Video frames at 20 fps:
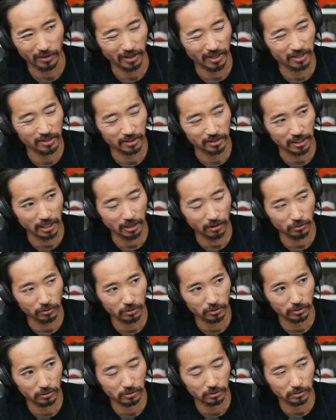Asics
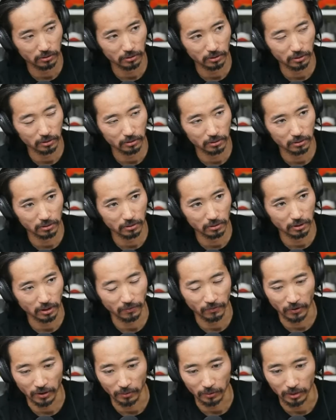house. I
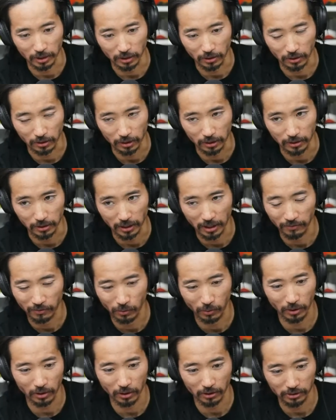forget what they call it.
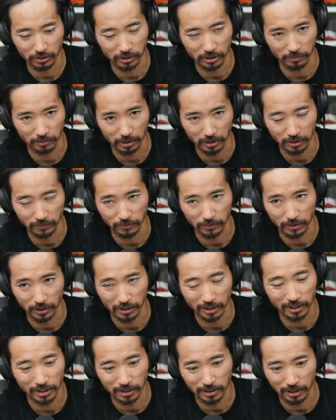Everyone calls it something different. I
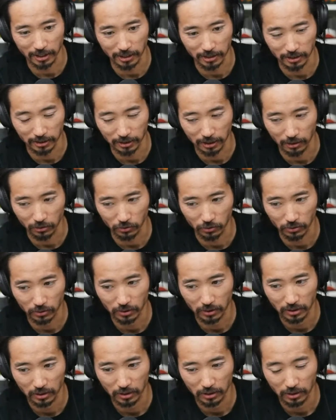think it's the Asics house.
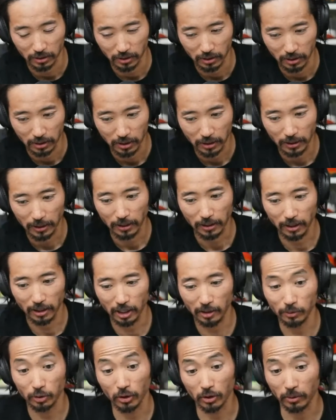
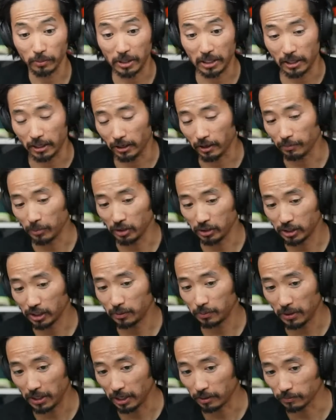Um, so it'll be there, but at
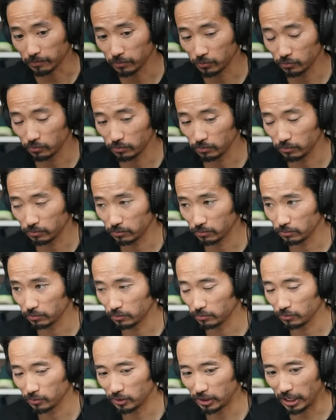6 p.m.
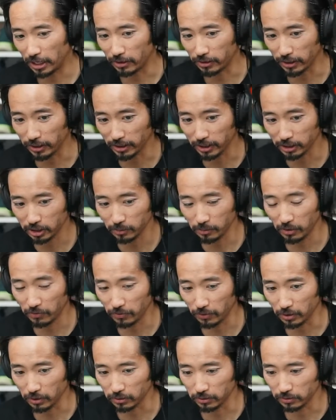Saturday. That should be
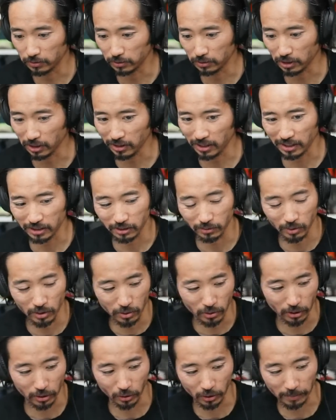fun. I got some
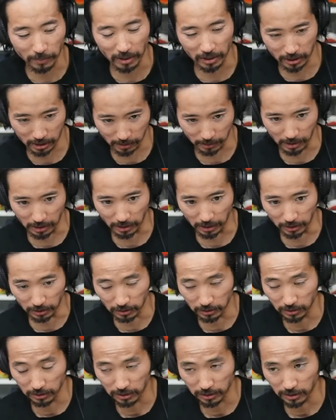new equipment coming
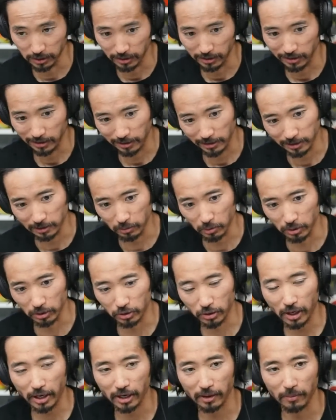in because I'm going to
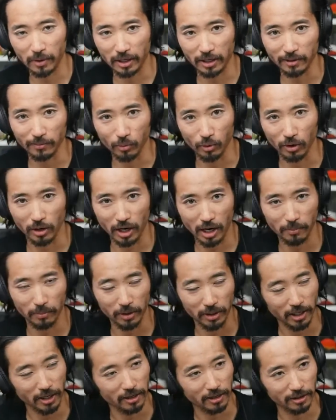try to make it more
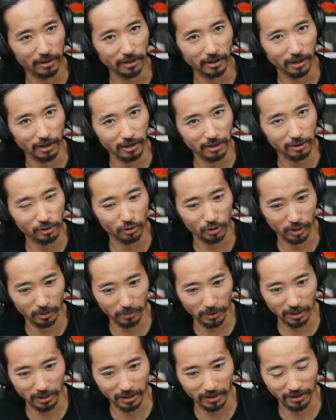complicated than it needs to
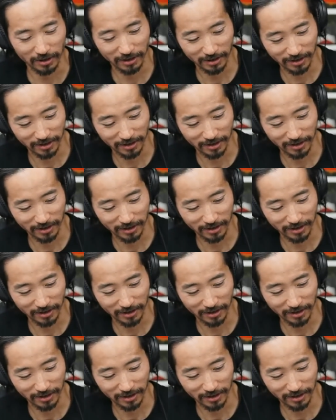be.